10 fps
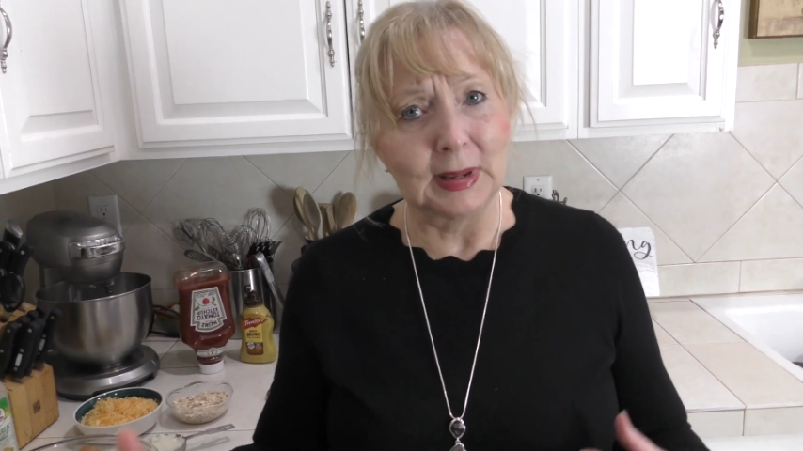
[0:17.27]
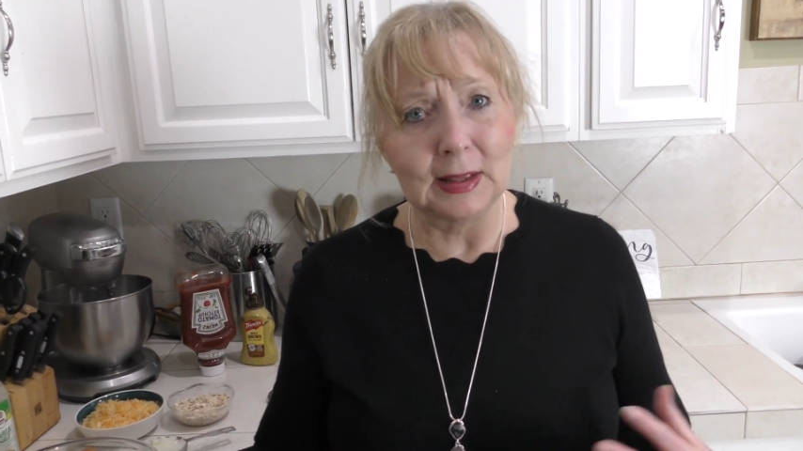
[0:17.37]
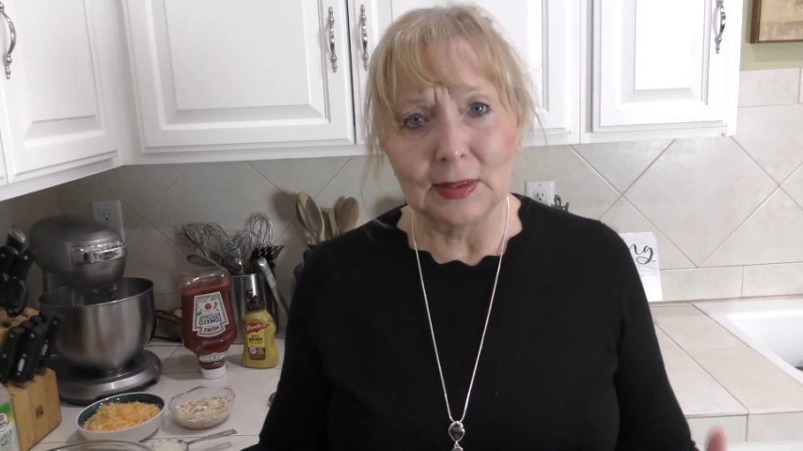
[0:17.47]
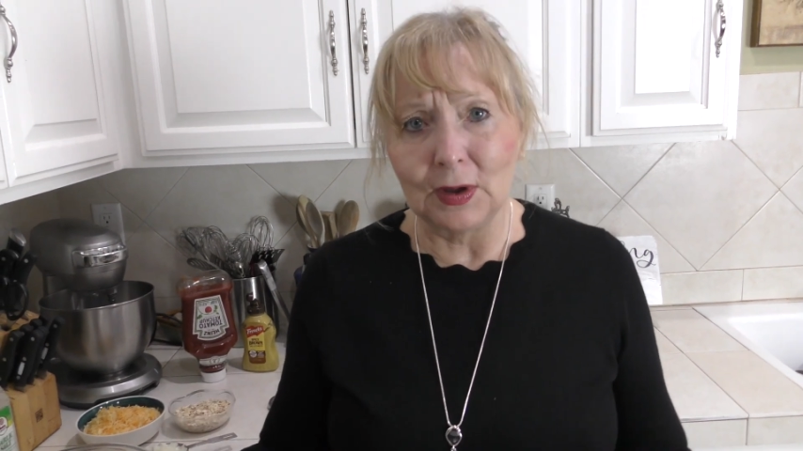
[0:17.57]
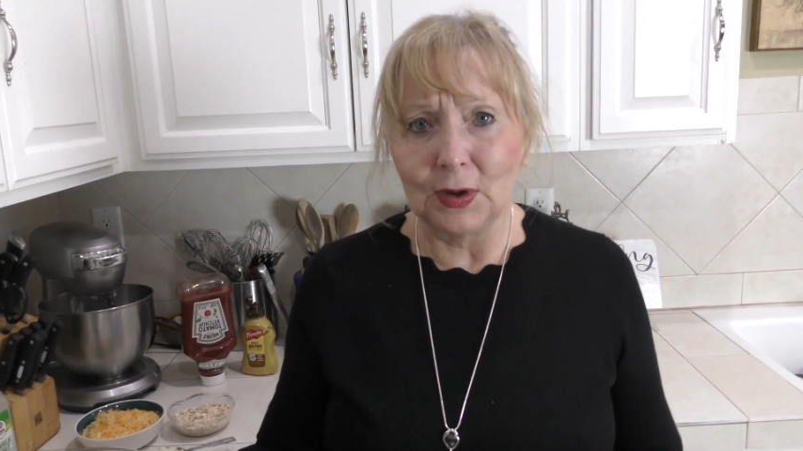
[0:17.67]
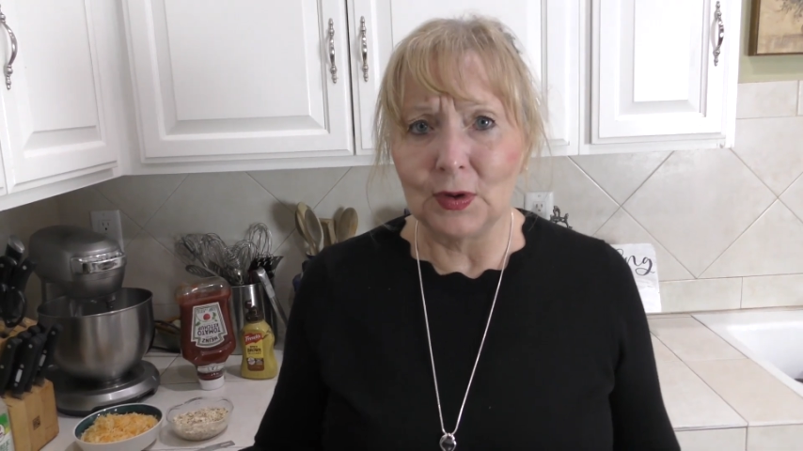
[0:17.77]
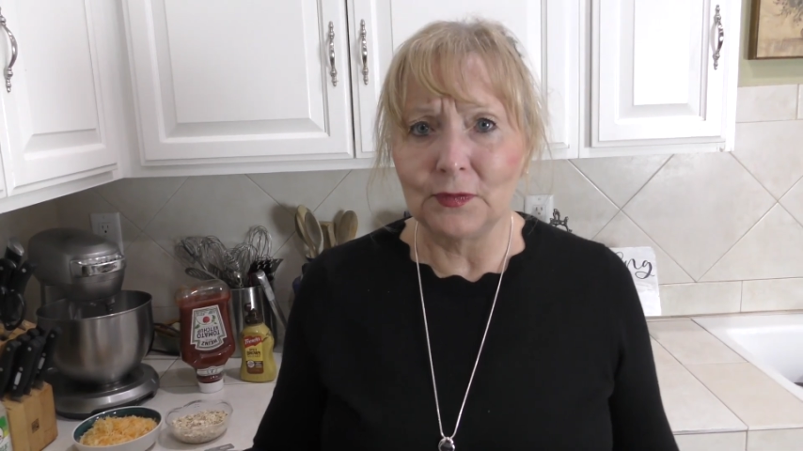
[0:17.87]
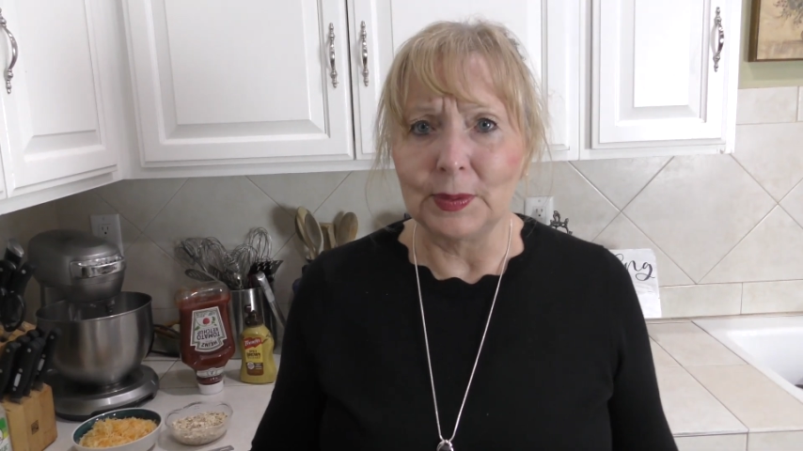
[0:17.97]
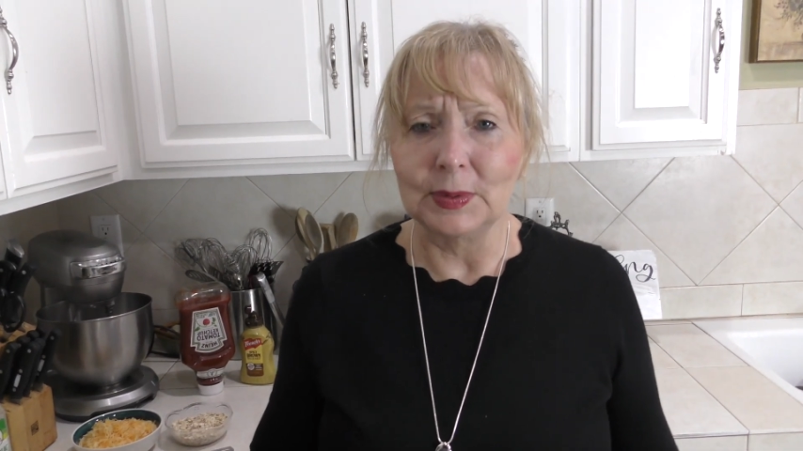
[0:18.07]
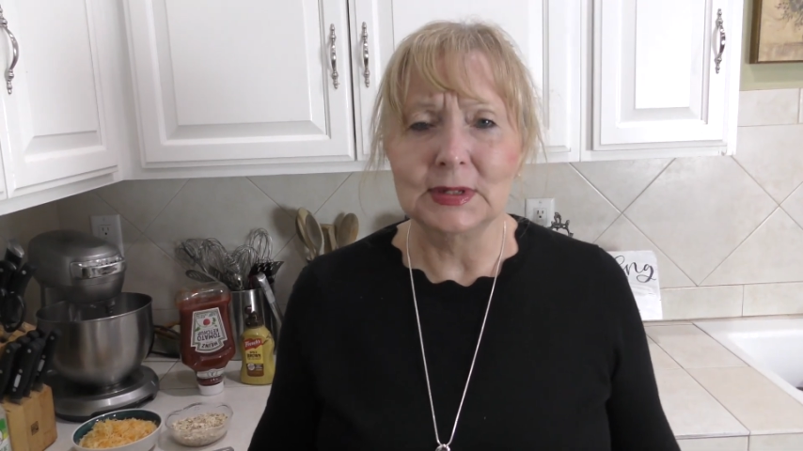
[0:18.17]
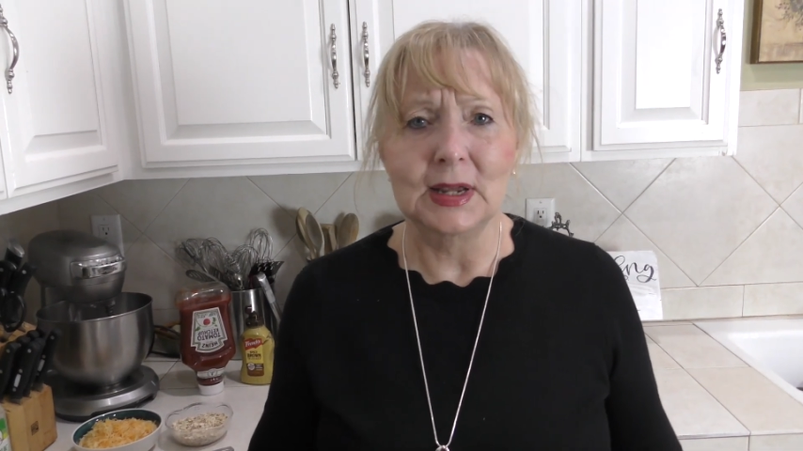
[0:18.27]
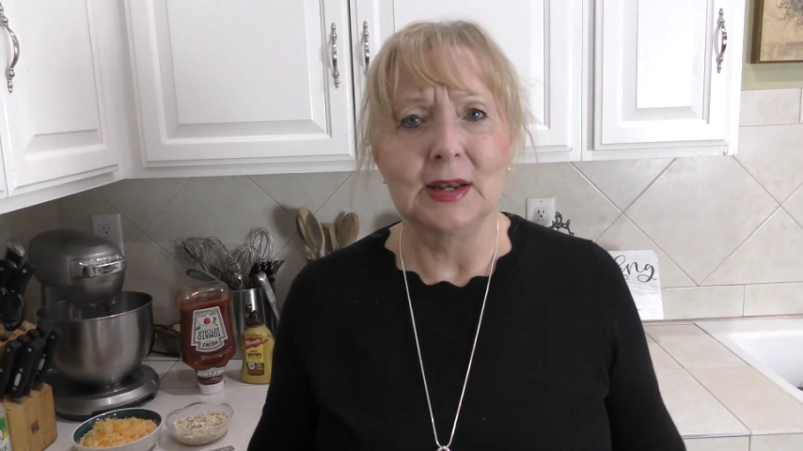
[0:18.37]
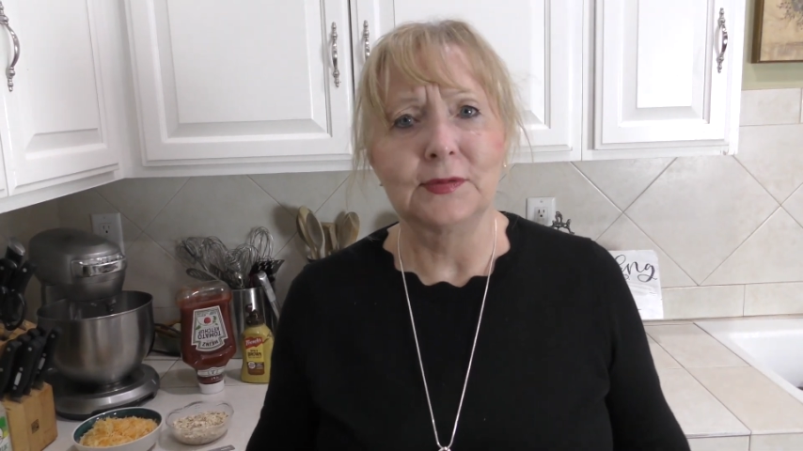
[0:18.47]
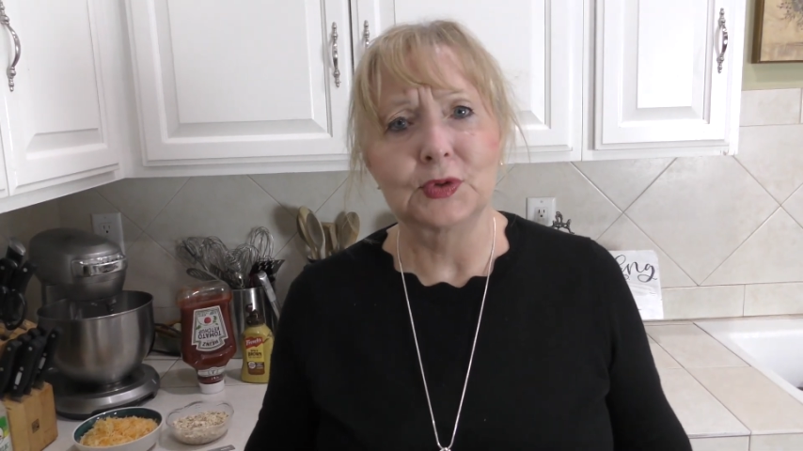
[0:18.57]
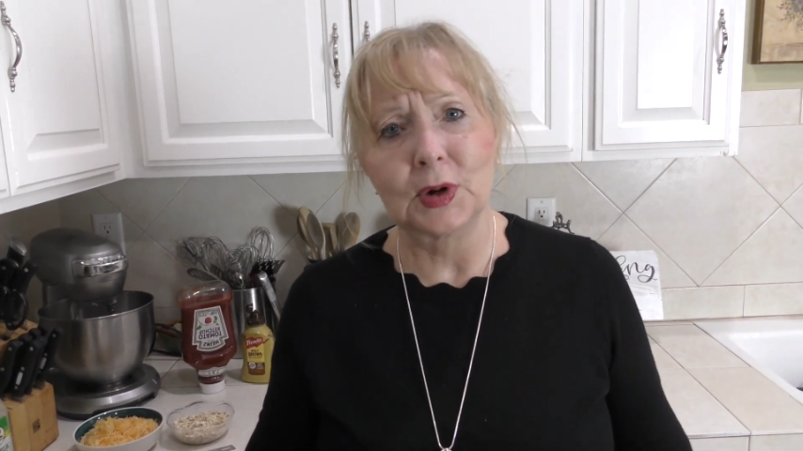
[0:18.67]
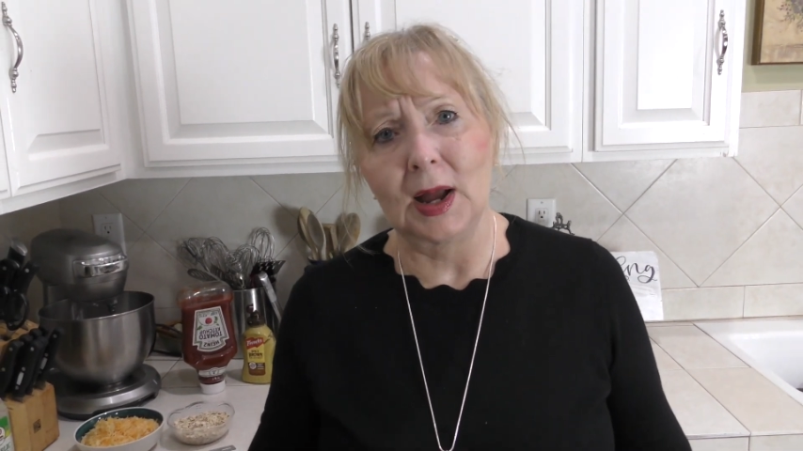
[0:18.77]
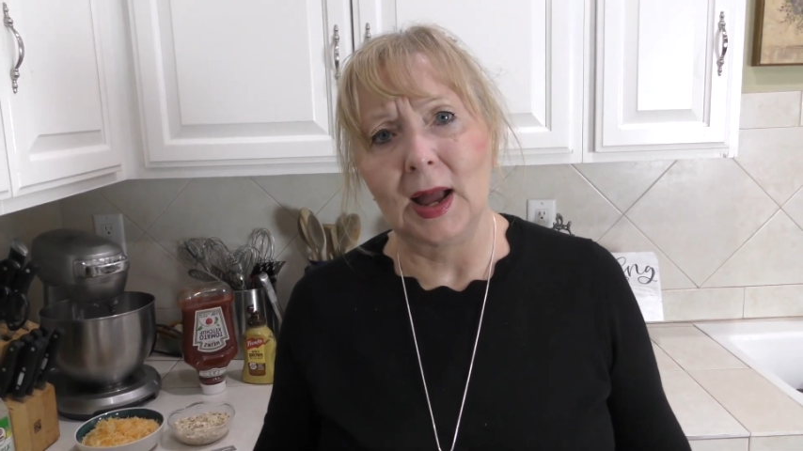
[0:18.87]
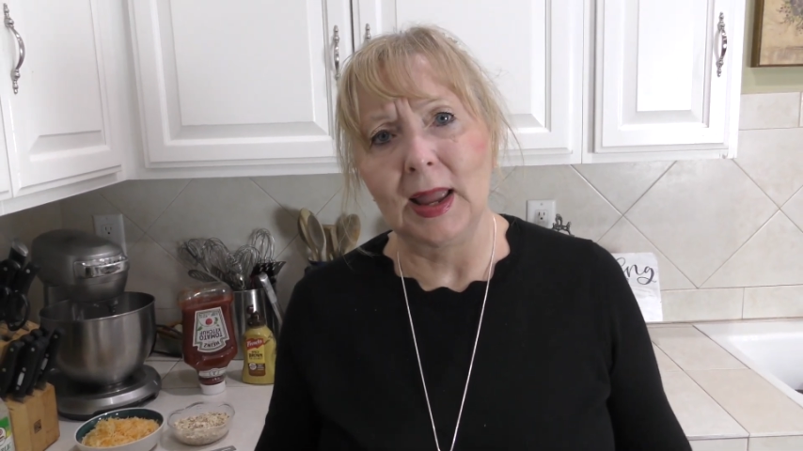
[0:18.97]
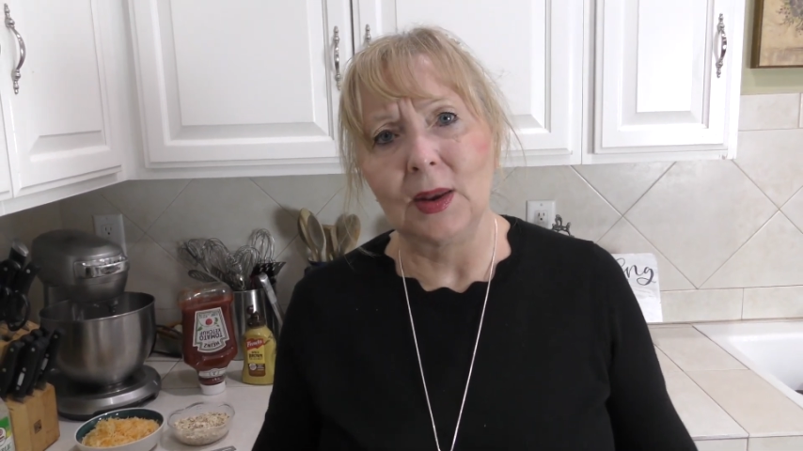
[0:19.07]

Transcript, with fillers: meatloaf that was kind of dry